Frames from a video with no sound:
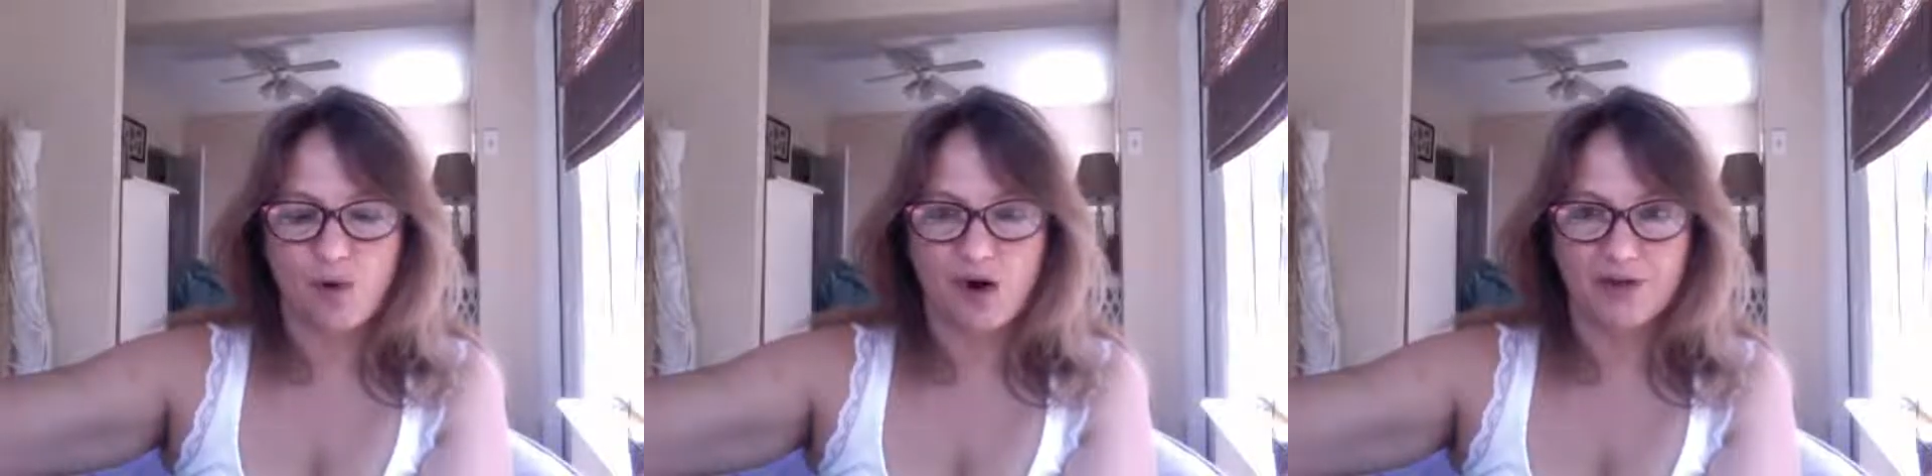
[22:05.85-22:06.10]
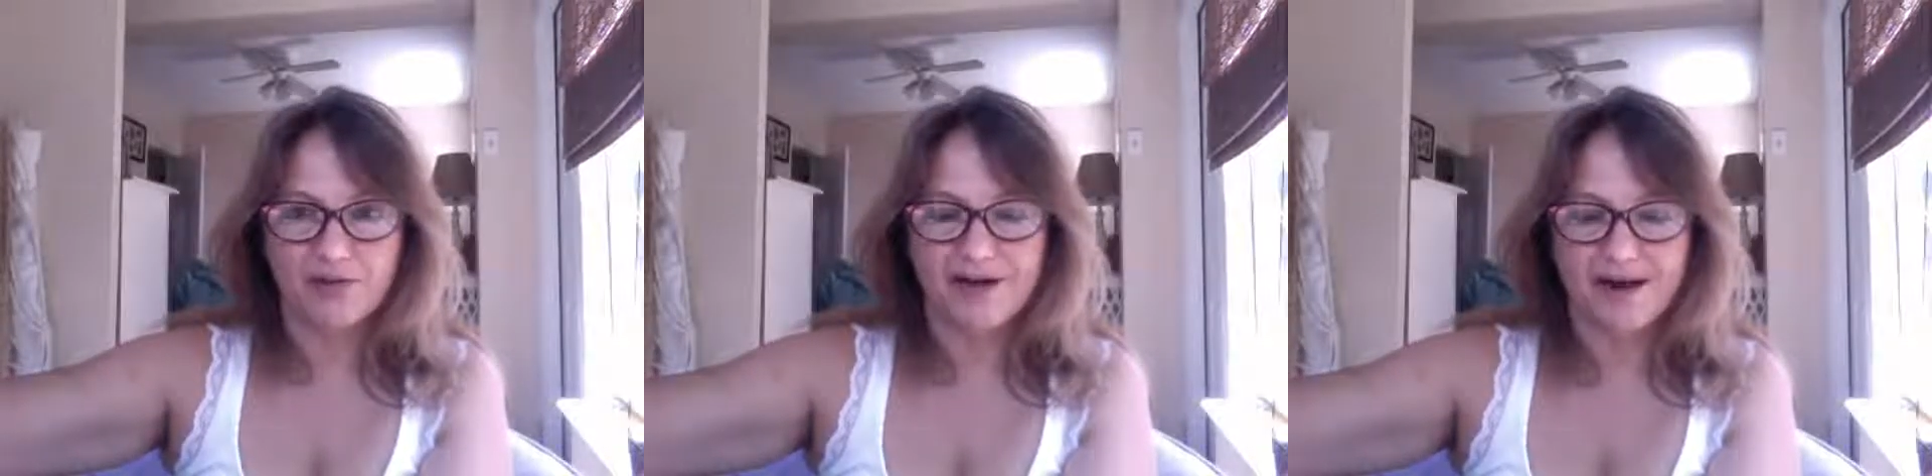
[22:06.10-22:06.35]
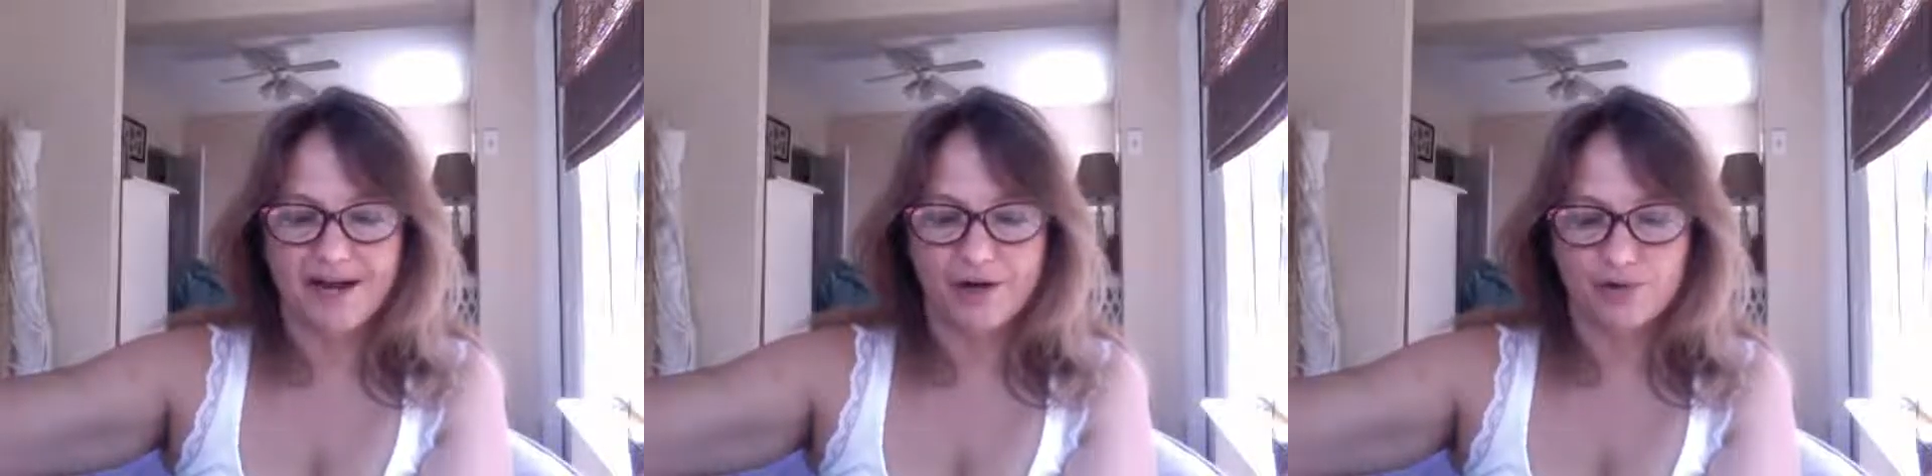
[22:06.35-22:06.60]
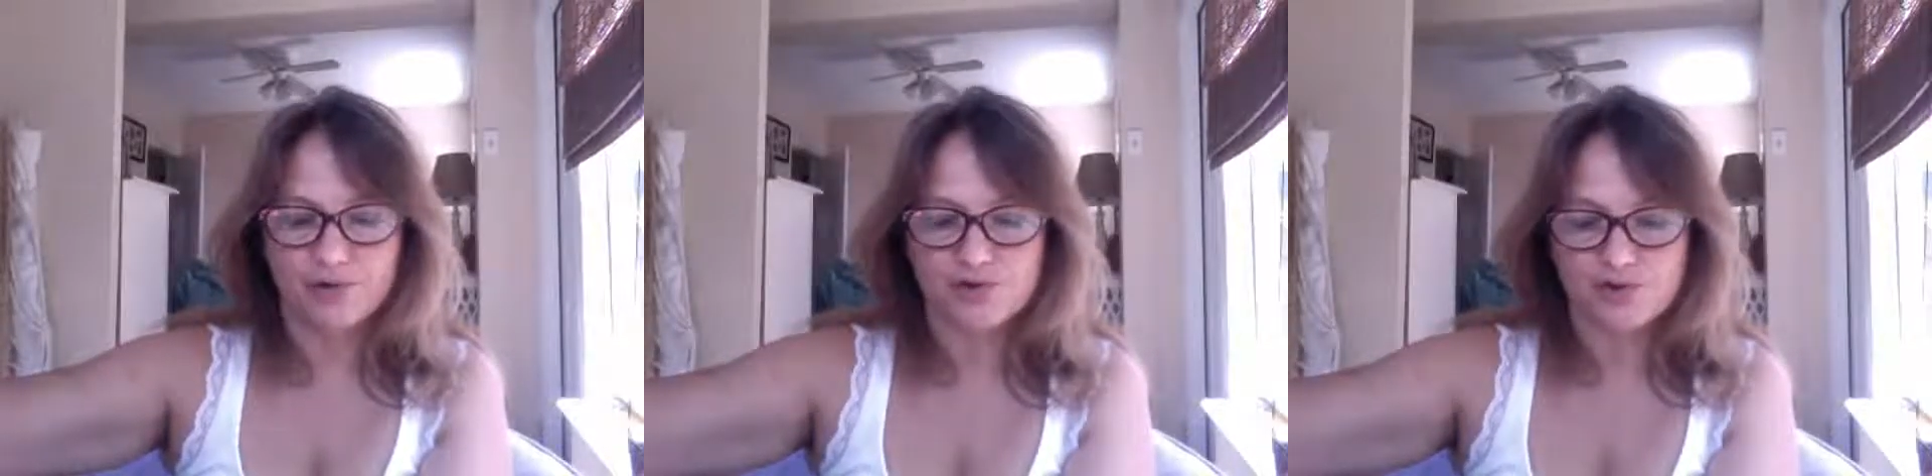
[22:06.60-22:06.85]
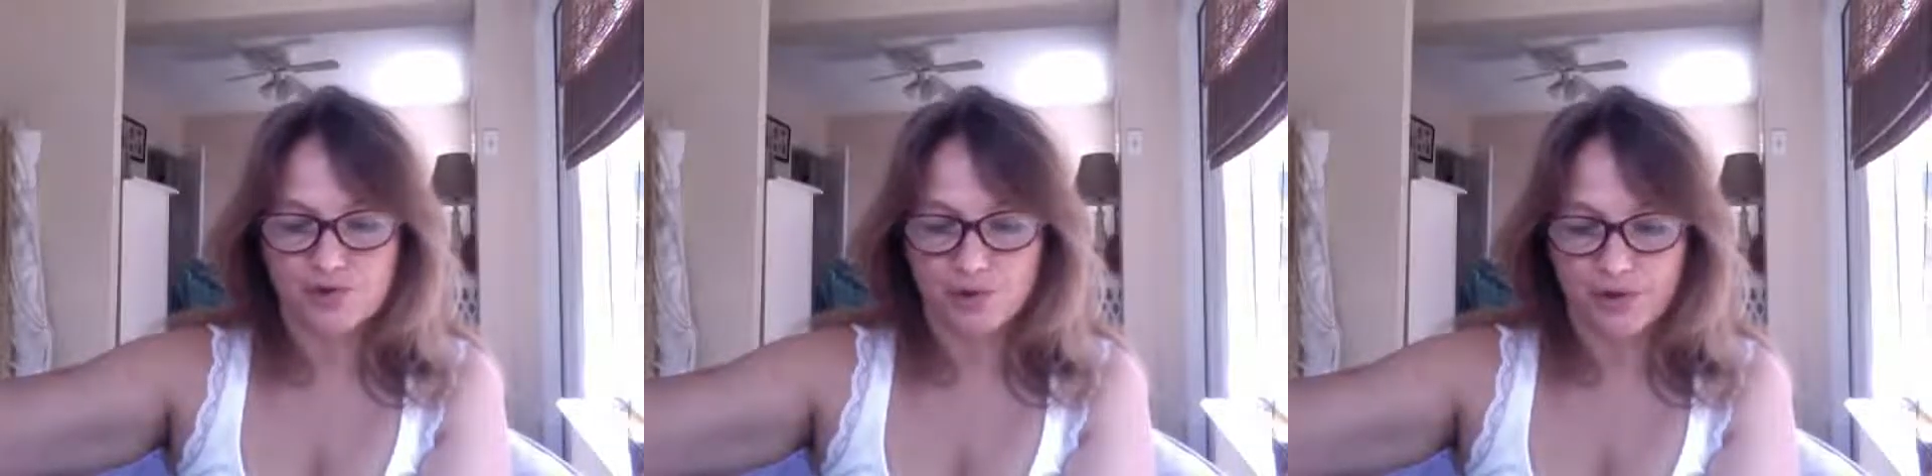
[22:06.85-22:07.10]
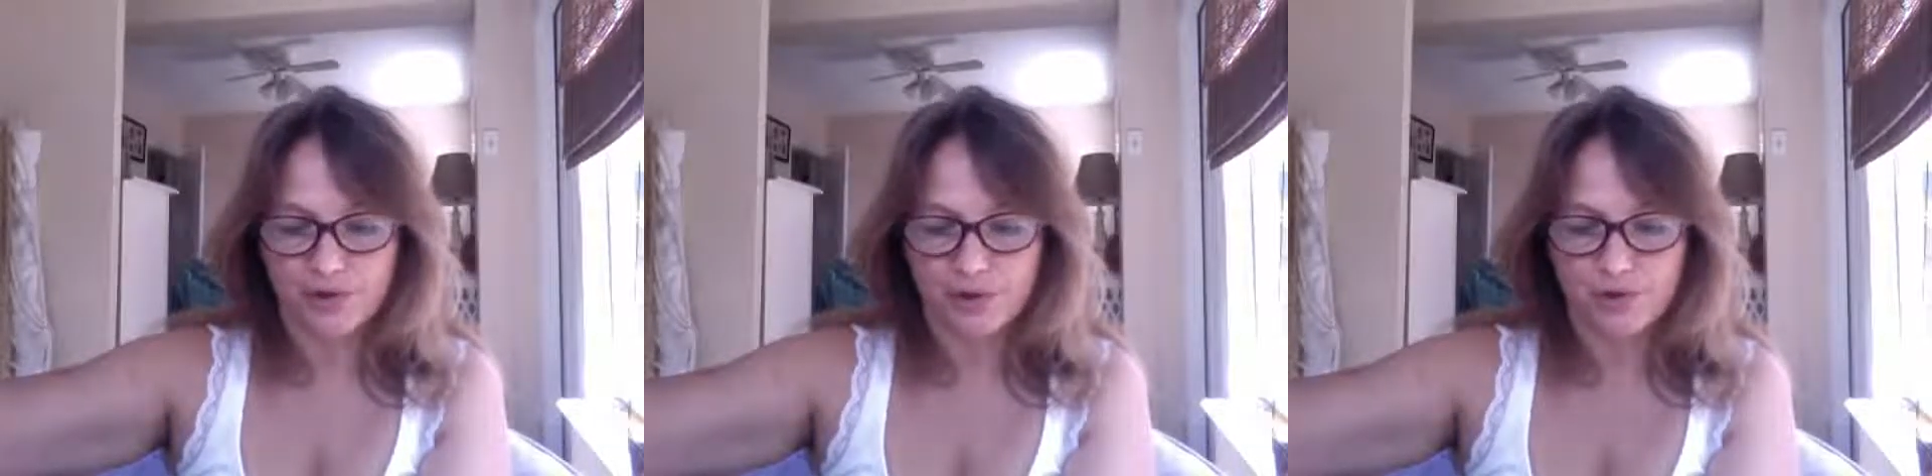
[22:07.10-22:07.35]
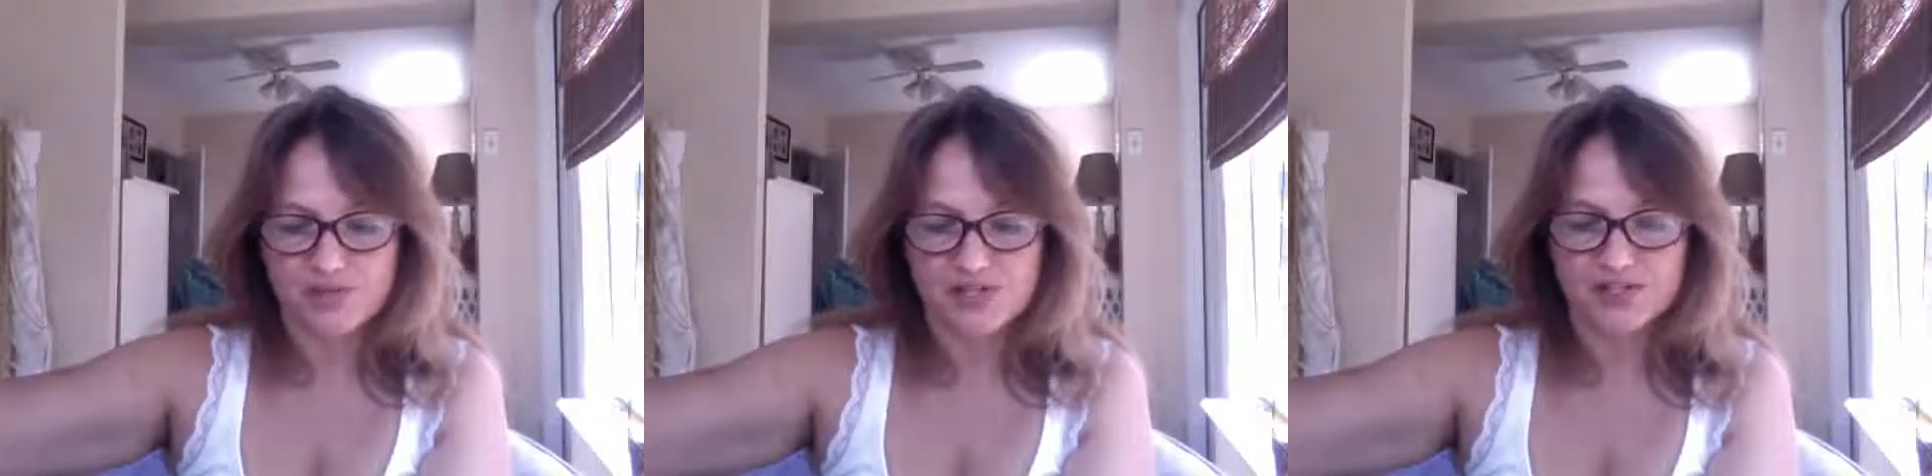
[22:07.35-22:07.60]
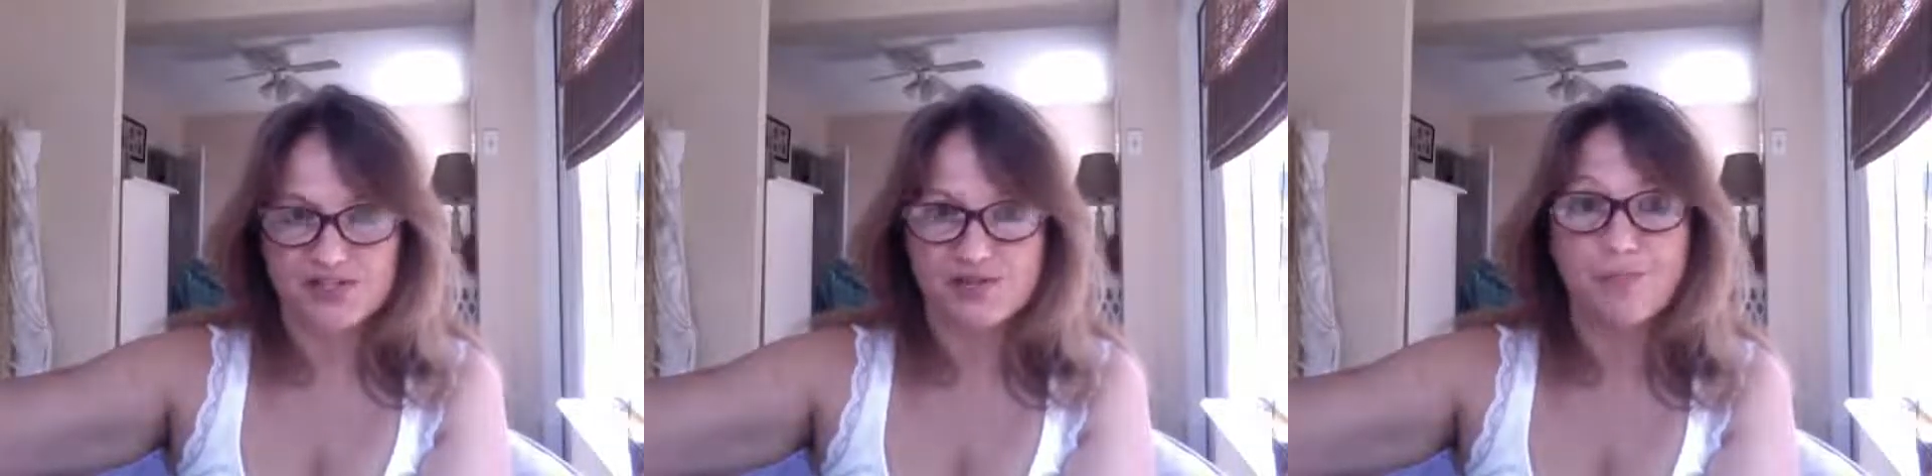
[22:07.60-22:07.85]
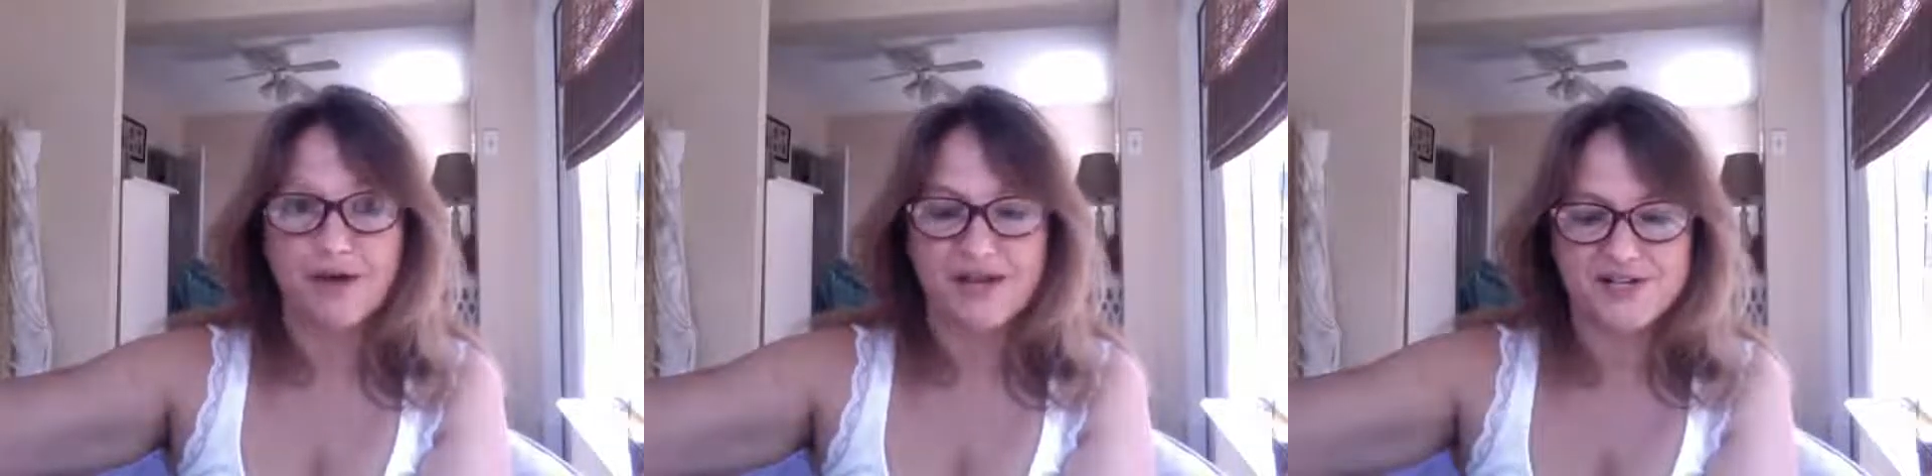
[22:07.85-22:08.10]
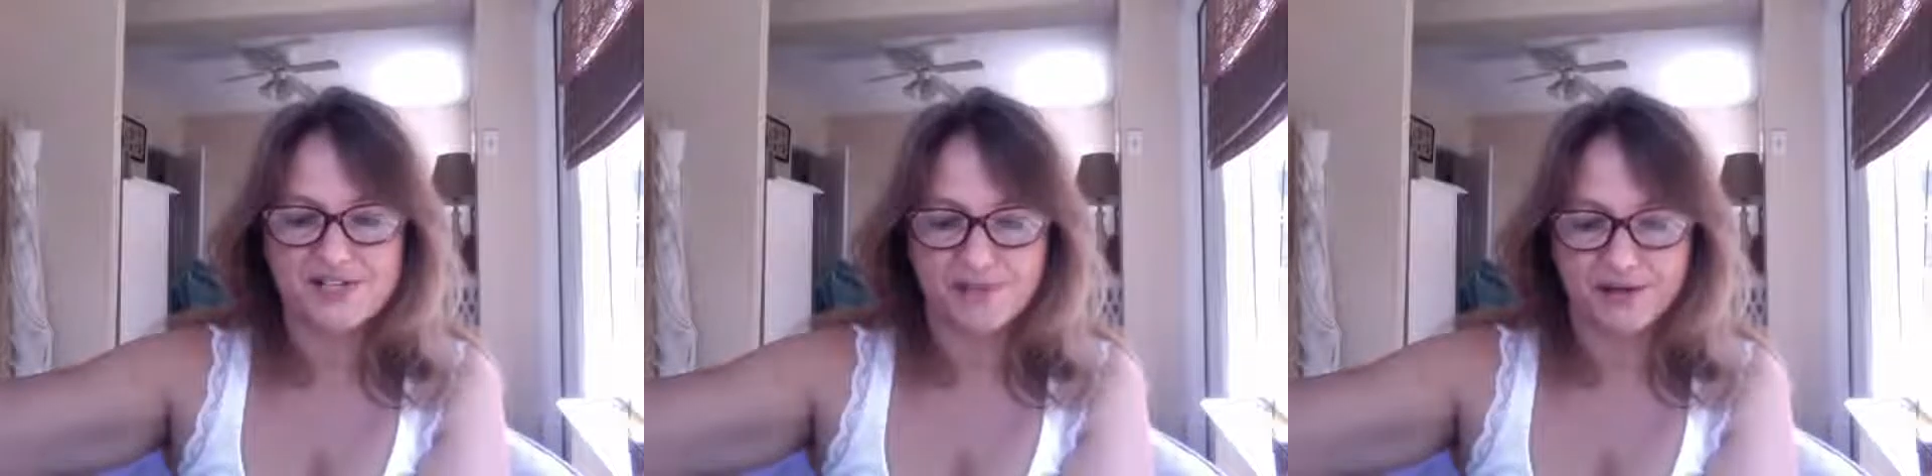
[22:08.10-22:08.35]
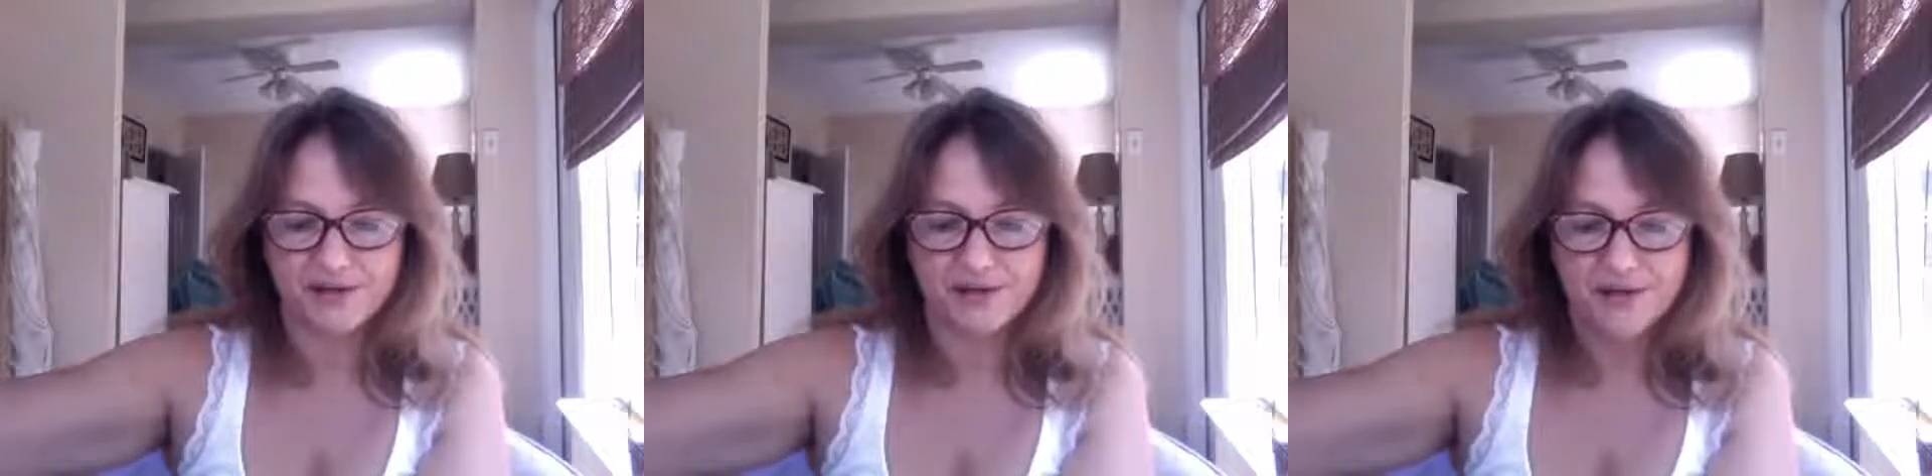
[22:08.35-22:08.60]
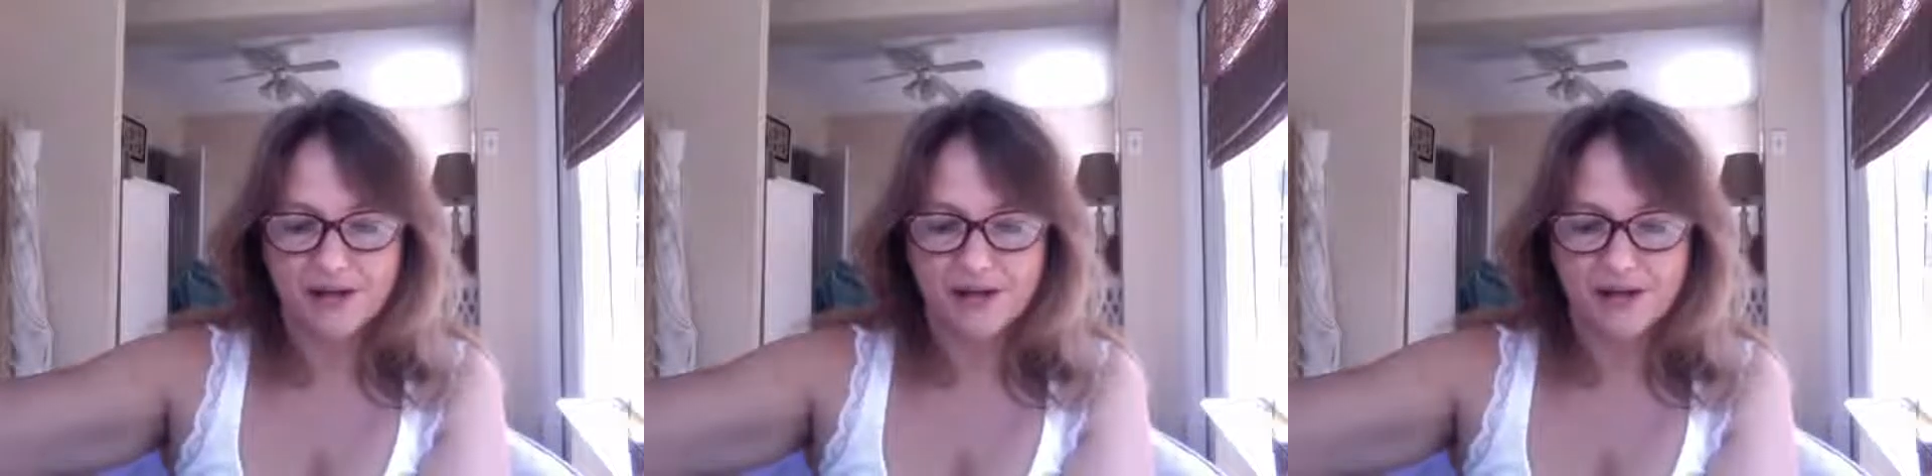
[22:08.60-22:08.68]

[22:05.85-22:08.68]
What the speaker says: Wally Heider Studios in his basement.